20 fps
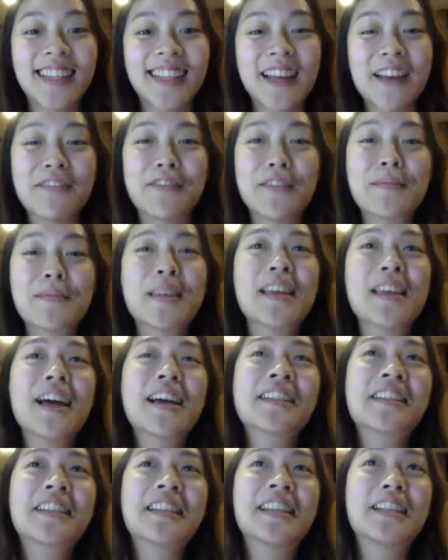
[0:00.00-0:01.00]
For me, I
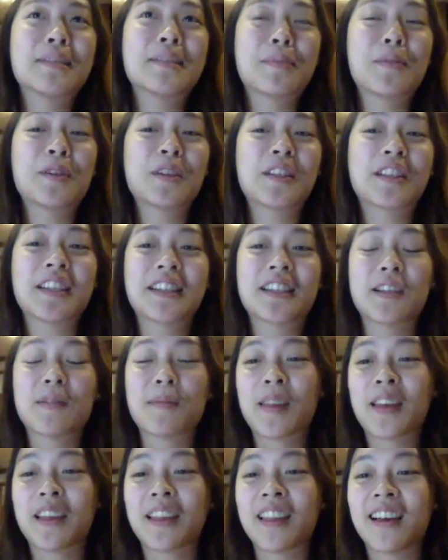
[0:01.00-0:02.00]
see sports as
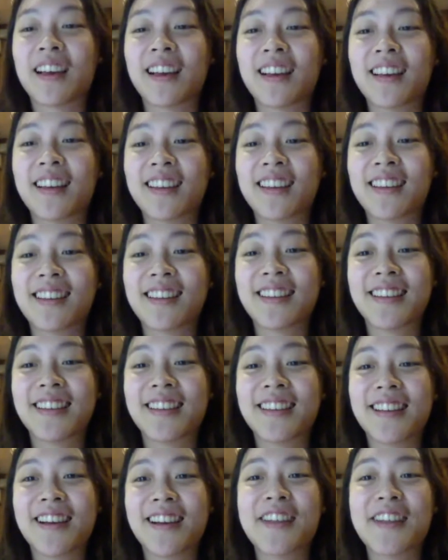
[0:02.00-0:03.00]
something that
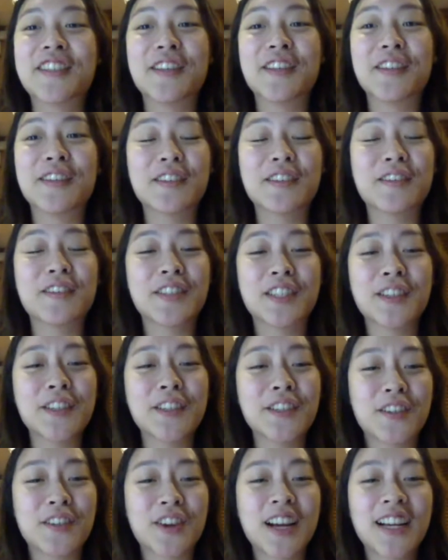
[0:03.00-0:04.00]
I do to
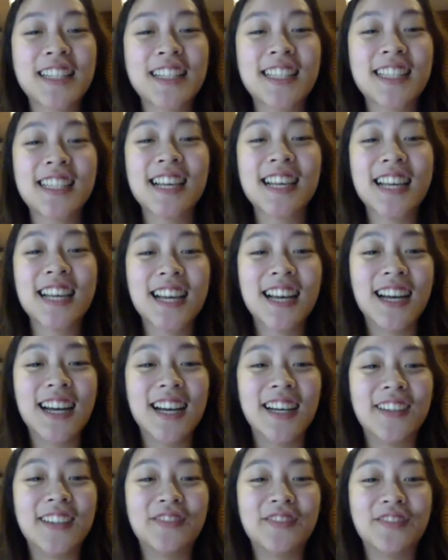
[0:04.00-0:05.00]
reduce stress.
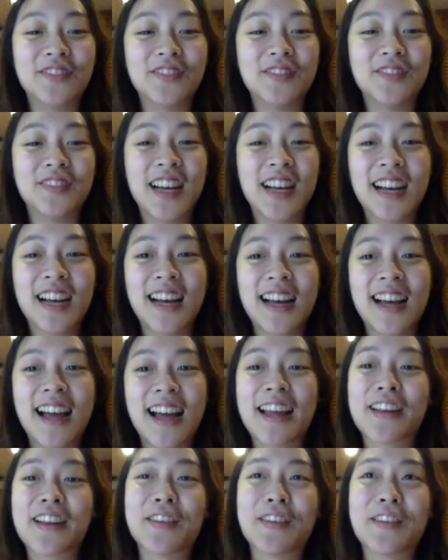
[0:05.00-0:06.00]
Um,
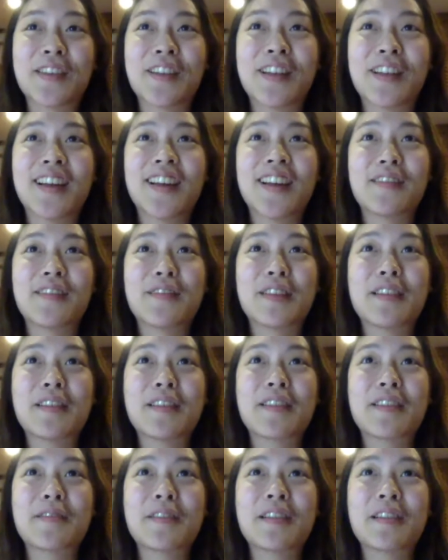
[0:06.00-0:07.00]
and
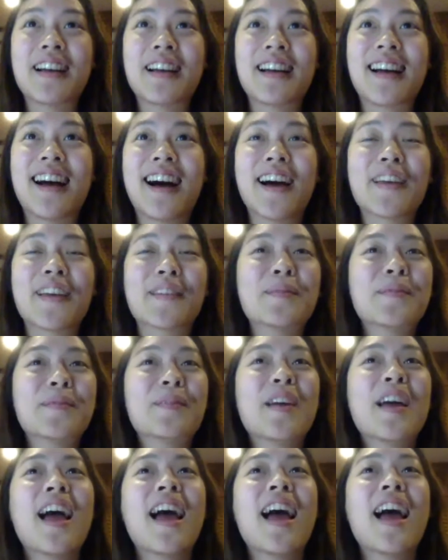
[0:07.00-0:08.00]

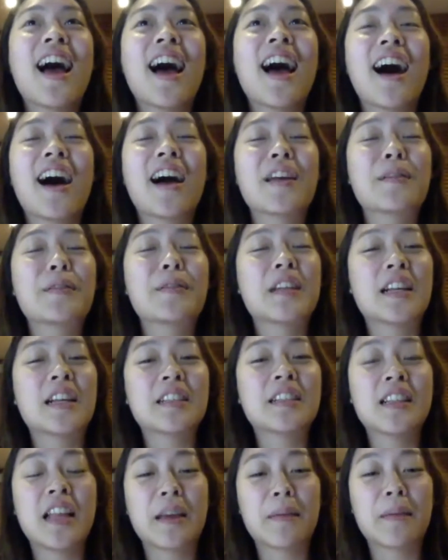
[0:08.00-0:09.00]
I'm I tend
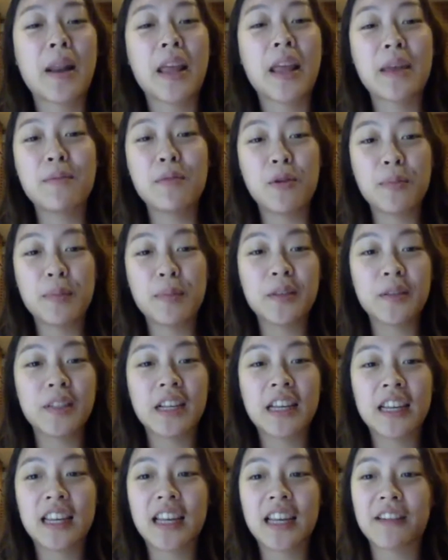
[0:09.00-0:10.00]
to like play more
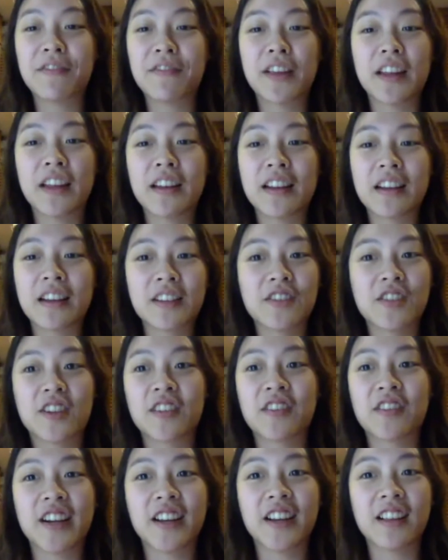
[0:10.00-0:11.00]
music and fit in
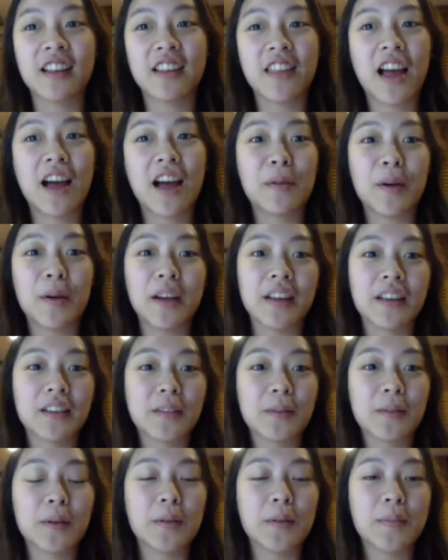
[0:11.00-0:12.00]
extracurricular that way
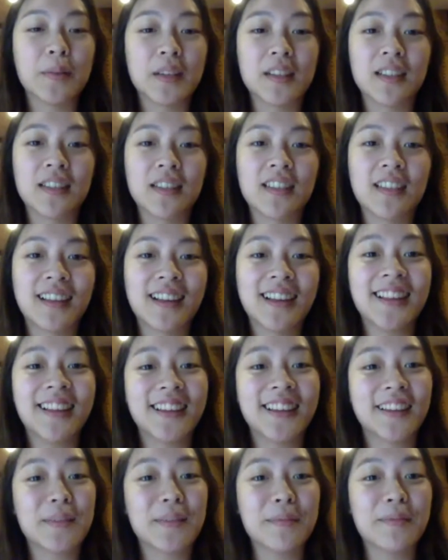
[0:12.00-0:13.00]
as well because I
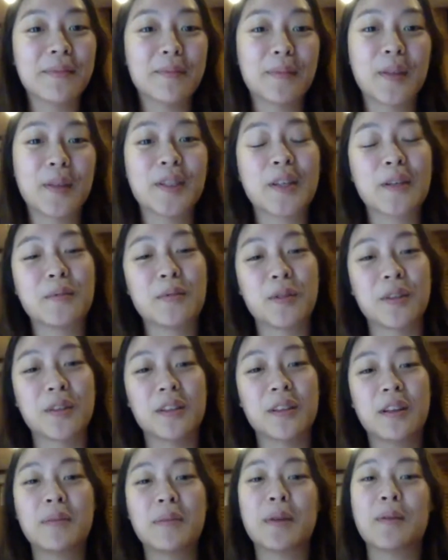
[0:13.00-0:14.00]
like music more,
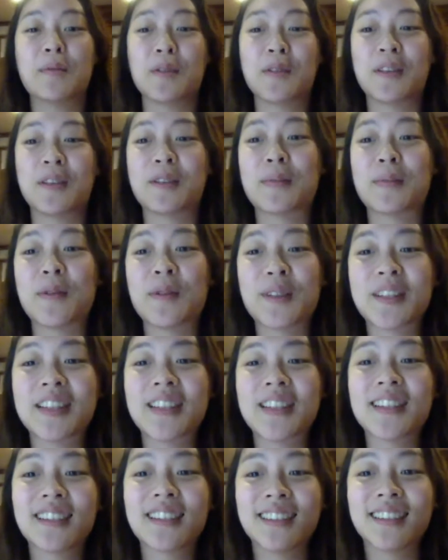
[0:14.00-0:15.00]
a bit more than
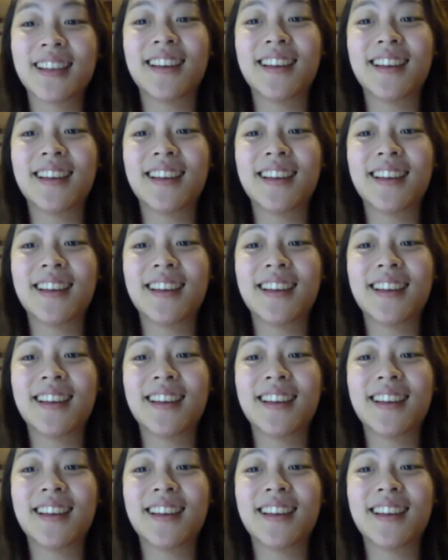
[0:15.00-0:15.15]
sports. Yeah.